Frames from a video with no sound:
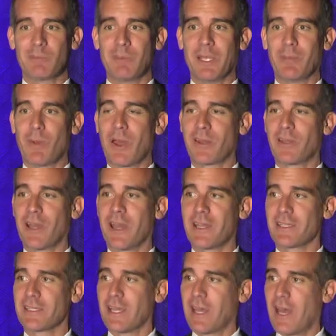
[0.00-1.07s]
being
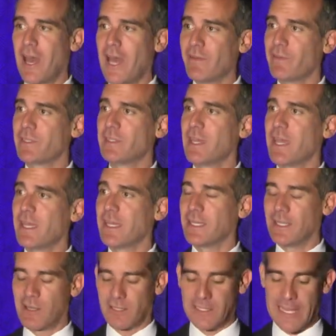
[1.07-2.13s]
modernized, I have a stake in
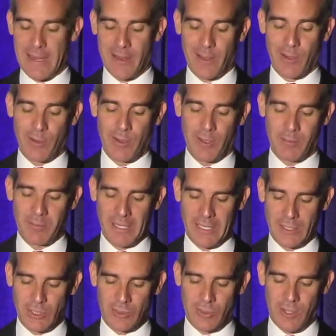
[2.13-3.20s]
Ontario
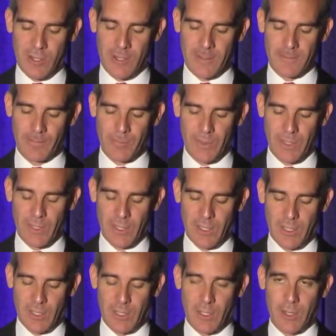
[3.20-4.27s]
being strong.
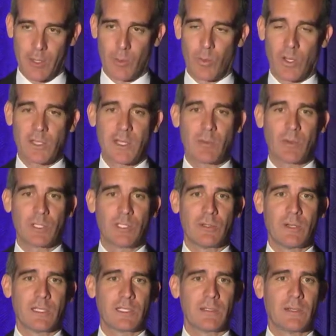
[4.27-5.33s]
The work that we're
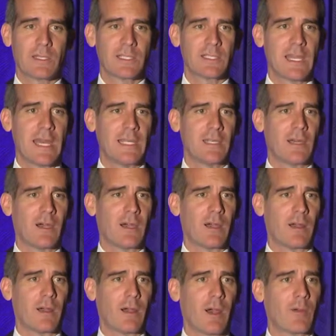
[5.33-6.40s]
doing to extend
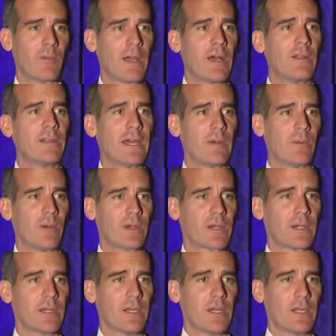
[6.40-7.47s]
our rail network,
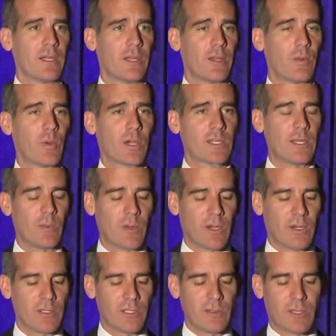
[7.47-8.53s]
the work that we
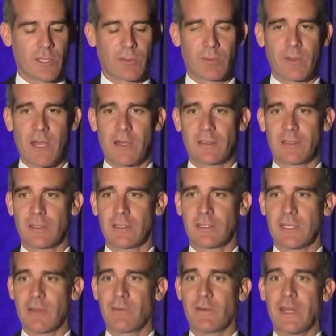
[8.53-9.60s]
are doing throughout the
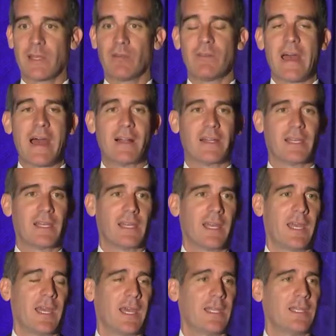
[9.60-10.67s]
San Fernando Valley,
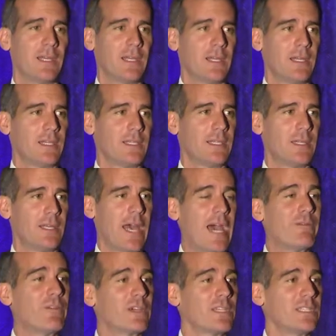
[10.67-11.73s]
and the
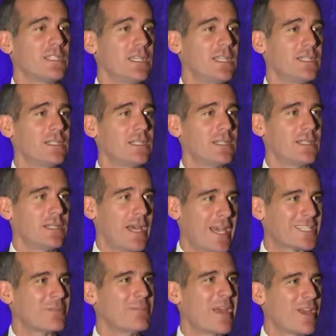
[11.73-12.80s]
advocacy.
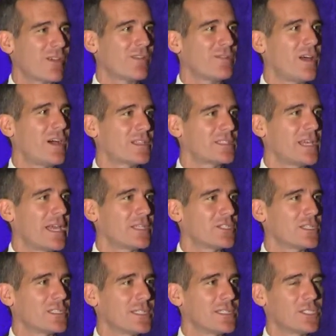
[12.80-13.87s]
As a mayor of Los
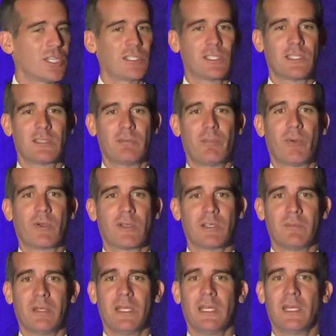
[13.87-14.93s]
Angeles, it's just as important
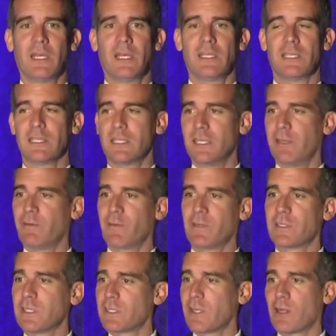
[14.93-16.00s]
to me to see, for
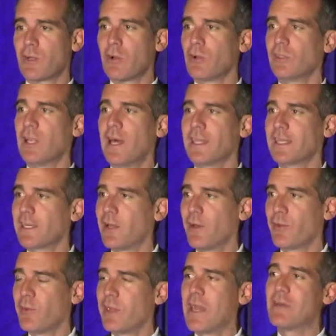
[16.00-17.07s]
instance, our Gold Line get all
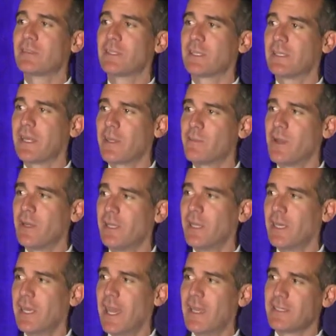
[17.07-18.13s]
the way out to Claremont
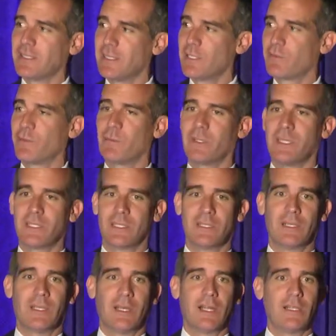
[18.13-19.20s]
as it is for me
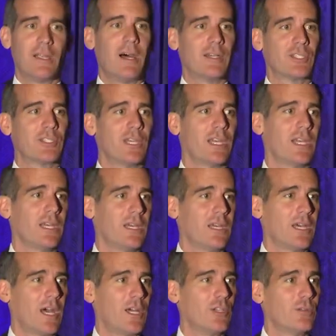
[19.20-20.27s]
to launch a
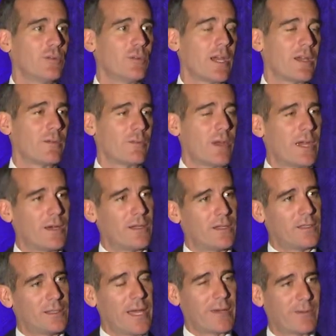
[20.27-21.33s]
new
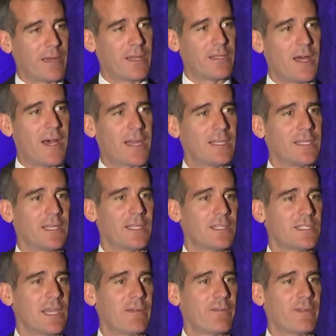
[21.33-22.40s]
light rail line in the
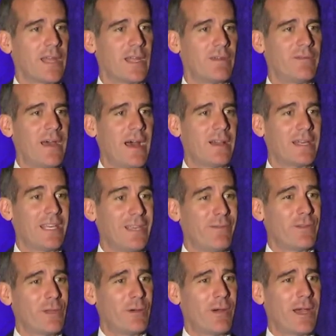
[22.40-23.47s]
San Fernando Valley.
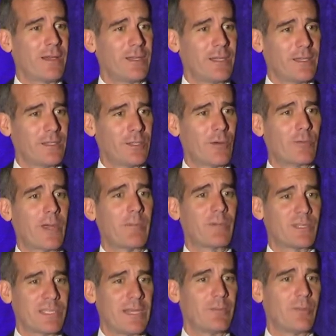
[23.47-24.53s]
Even though I don't
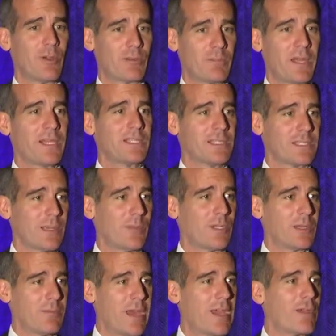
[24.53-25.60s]
represent both places, I'm
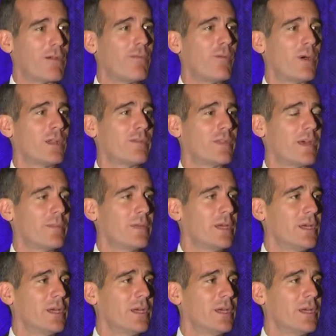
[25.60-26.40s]
only mayor of one of them.